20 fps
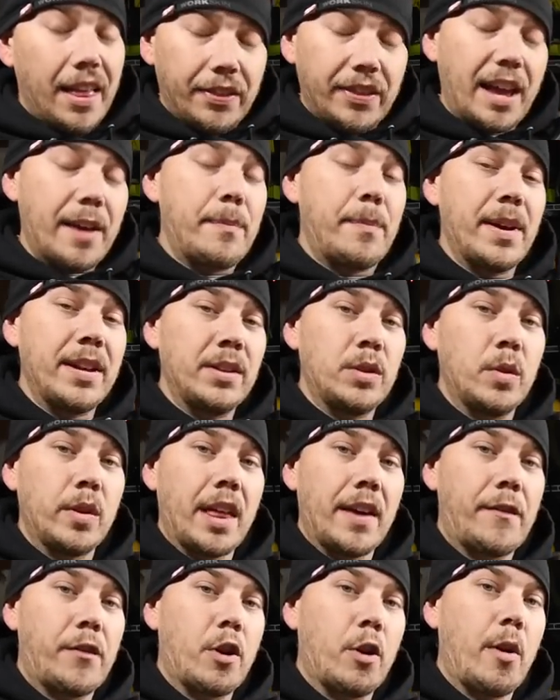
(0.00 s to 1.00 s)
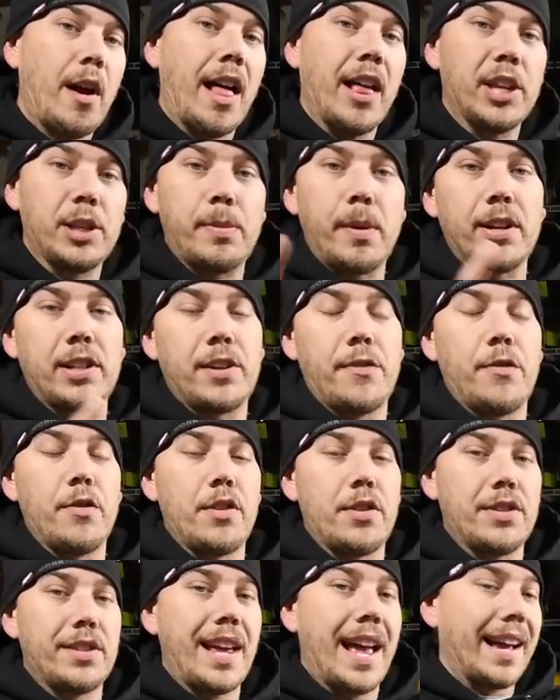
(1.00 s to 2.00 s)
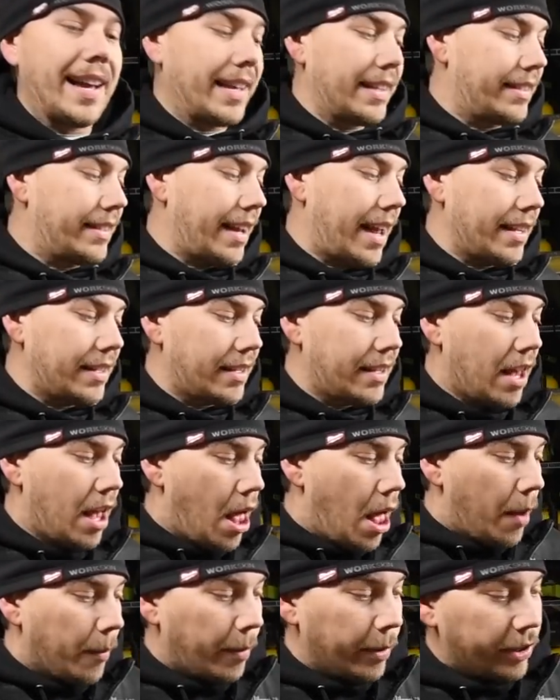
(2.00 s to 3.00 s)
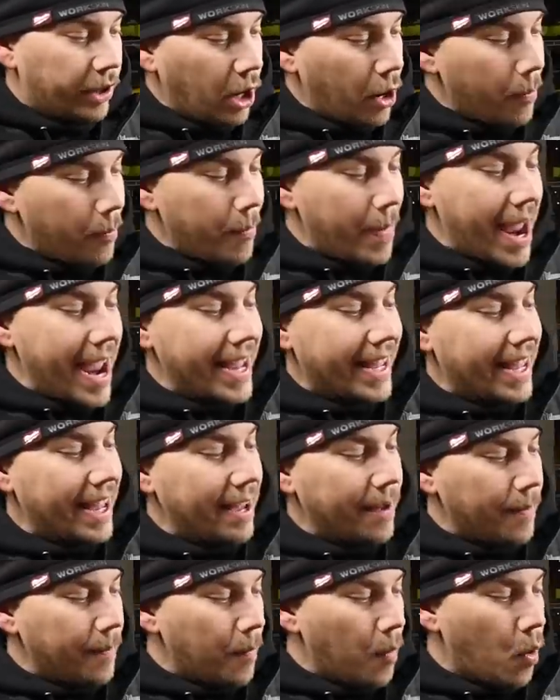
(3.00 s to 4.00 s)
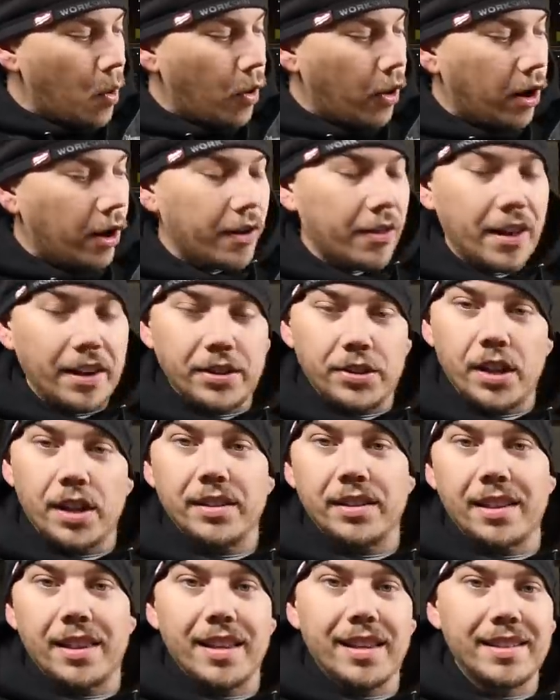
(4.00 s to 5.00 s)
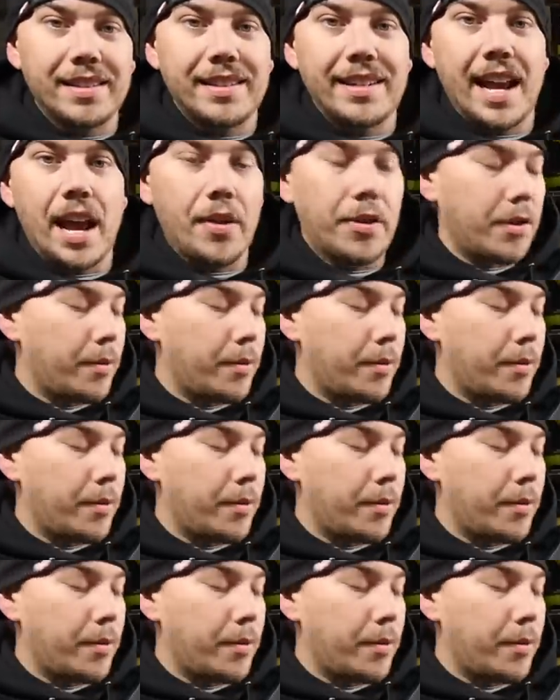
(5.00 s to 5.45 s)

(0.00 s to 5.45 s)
They've been doing that for a while, especially for their socket sets, but they're making more than just this now.